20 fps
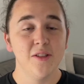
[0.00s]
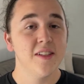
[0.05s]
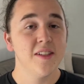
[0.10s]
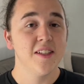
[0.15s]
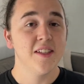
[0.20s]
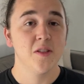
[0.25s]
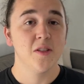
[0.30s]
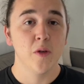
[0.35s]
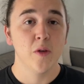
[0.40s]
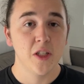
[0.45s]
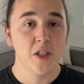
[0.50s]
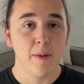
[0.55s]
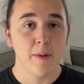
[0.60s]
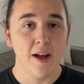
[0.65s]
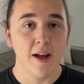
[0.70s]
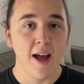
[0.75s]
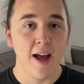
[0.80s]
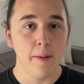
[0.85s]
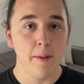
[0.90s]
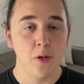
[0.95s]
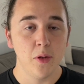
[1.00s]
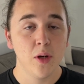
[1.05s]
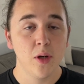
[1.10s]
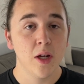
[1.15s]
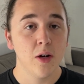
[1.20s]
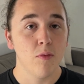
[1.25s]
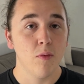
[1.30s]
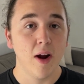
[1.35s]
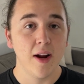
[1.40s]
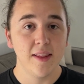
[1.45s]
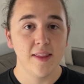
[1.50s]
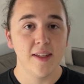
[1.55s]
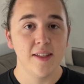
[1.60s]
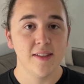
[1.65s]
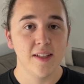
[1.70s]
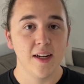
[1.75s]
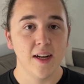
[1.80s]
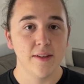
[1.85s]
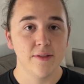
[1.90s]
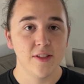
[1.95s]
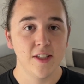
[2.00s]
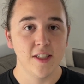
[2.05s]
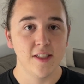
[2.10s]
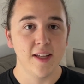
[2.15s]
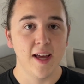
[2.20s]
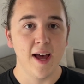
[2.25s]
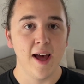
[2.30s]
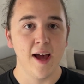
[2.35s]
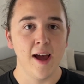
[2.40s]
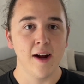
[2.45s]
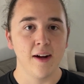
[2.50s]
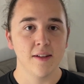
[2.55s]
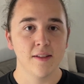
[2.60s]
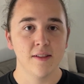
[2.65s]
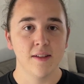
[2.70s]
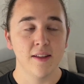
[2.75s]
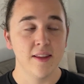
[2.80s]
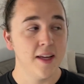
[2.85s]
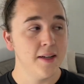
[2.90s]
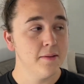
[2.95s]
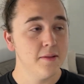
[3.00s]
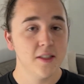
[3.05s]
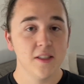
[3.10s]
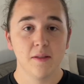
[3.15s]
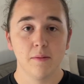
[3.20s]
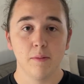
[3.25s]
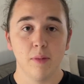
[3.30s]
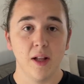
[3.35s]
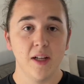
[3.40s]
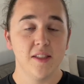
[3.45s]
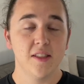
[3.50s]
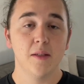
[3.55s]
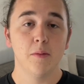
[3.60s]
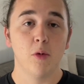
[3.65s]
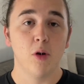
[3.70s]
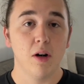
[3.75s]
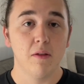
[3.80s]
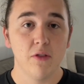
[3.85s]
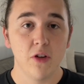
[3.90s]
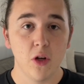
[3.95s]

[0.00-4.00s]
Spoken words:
the SwitchBot app, you can write these NFC tags and then just place them wherever you